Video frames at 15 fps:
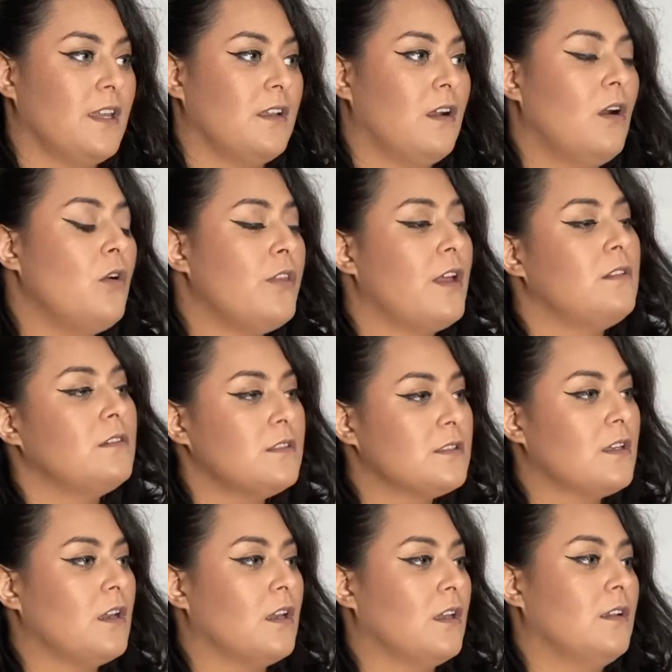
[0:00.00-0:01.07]
oh, that looks
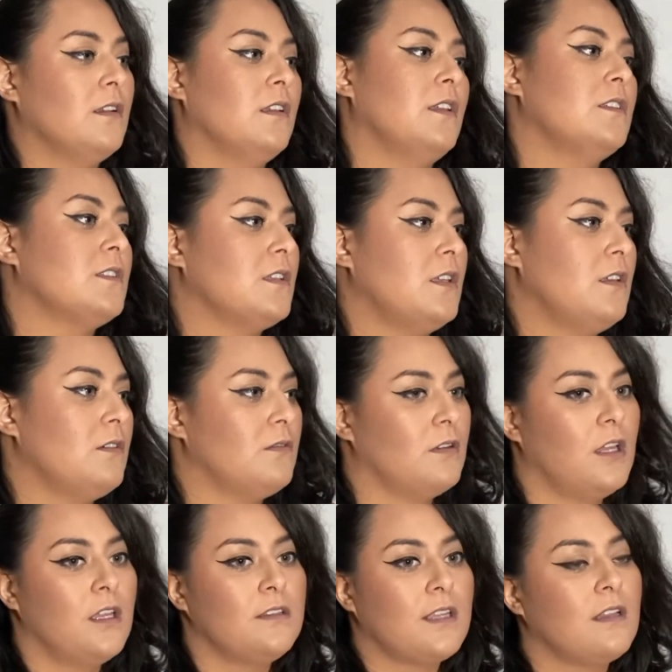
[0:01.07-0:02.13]
good, it's cute,
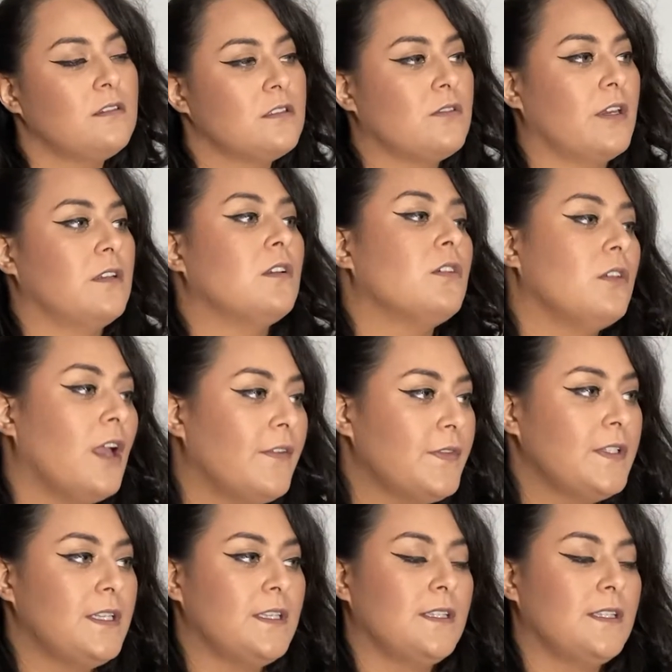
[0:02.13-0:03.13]
that looks great. No, you have to